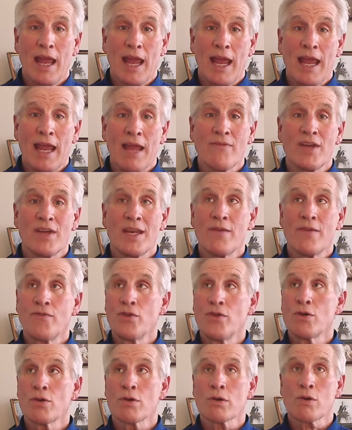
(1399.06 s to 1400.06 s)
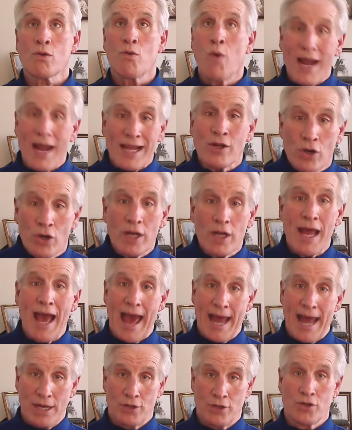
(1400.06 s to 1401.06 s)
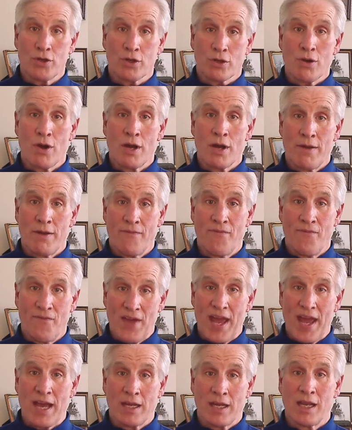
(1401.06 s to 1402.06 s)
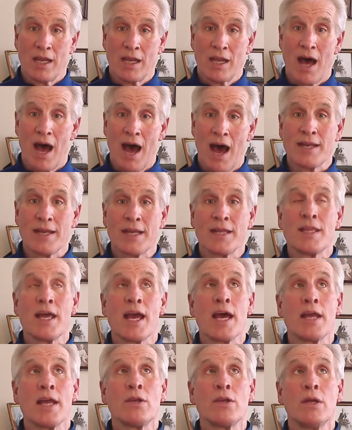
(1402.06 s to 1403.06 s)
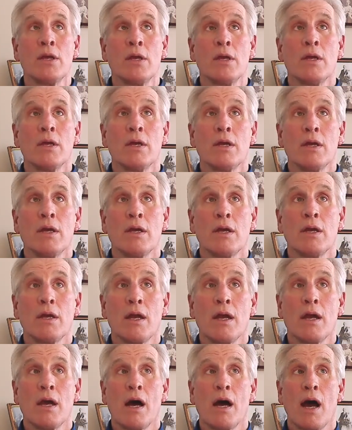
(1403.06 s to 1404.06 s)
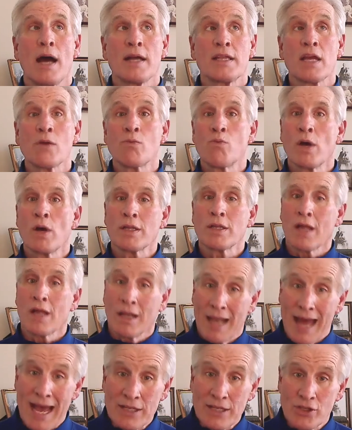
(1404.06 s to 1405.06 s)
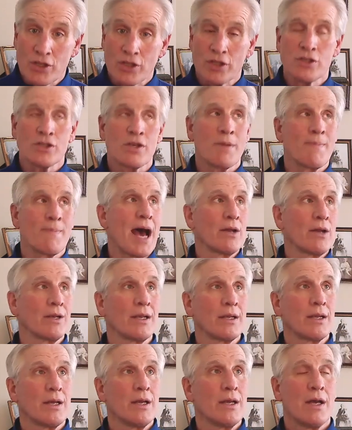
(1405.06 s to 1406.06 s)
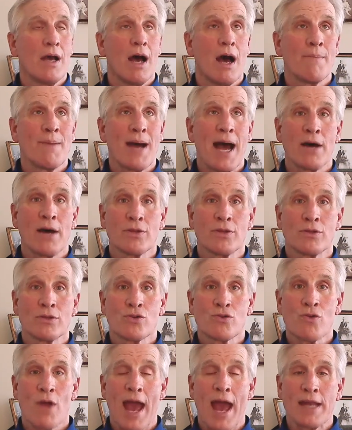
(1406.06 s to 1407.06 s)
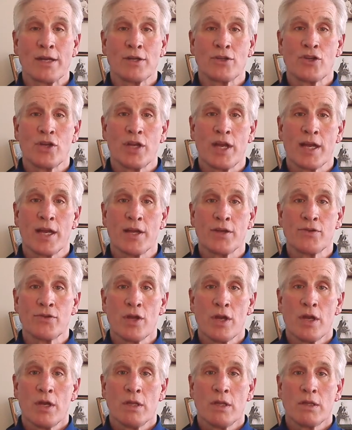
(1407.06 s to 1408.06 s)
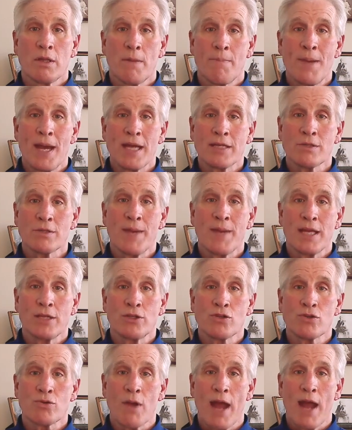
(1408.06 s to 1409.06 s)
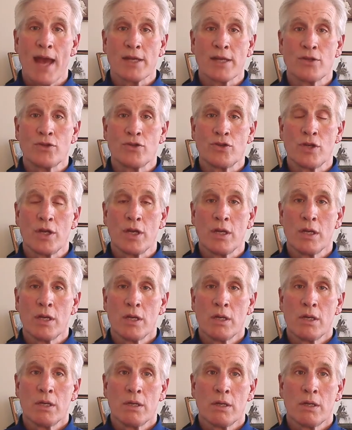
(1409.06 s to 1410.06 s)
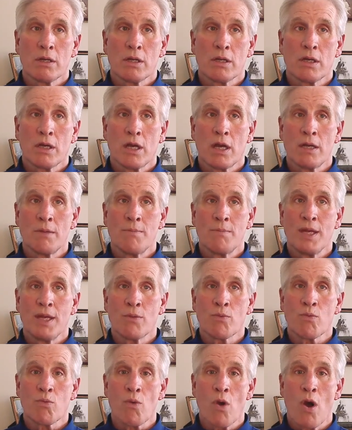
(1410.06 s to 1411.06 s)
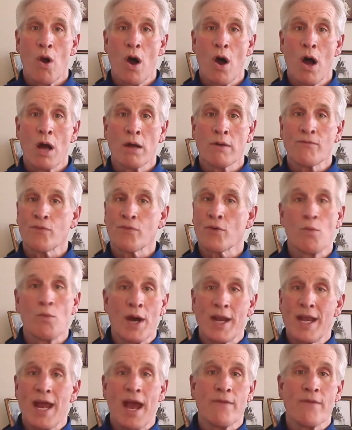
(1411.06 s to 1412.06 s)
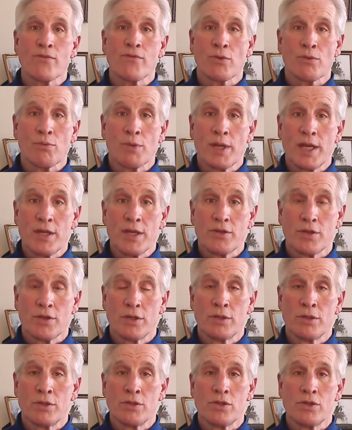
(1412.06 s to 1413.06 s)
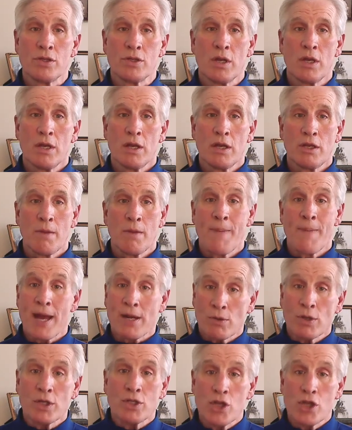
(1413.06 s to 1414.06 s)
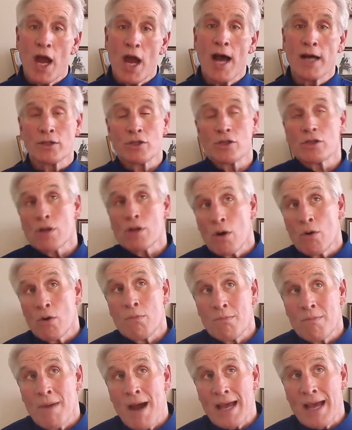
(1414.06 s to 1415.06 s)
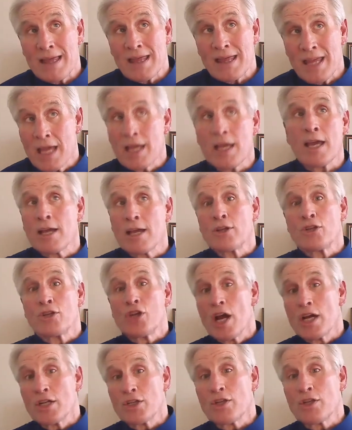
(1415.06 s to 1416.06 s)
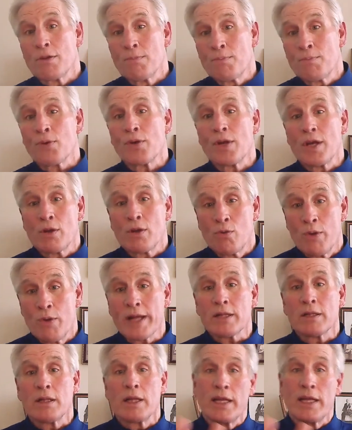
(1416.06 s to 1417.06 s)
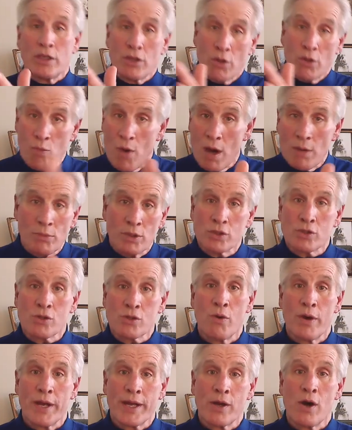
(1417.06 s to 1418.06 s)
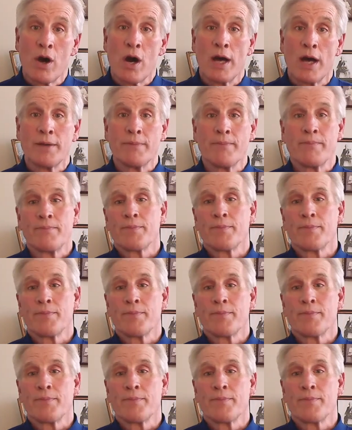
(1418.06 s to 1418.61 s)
Even if you're quite good at it, you're going to fail a lot. And then I think one of the lessons about strategy is the best made strategy can be wrong for whatever reasons. You better adjust. So my thinking adjusted pretty quickly to what was going on.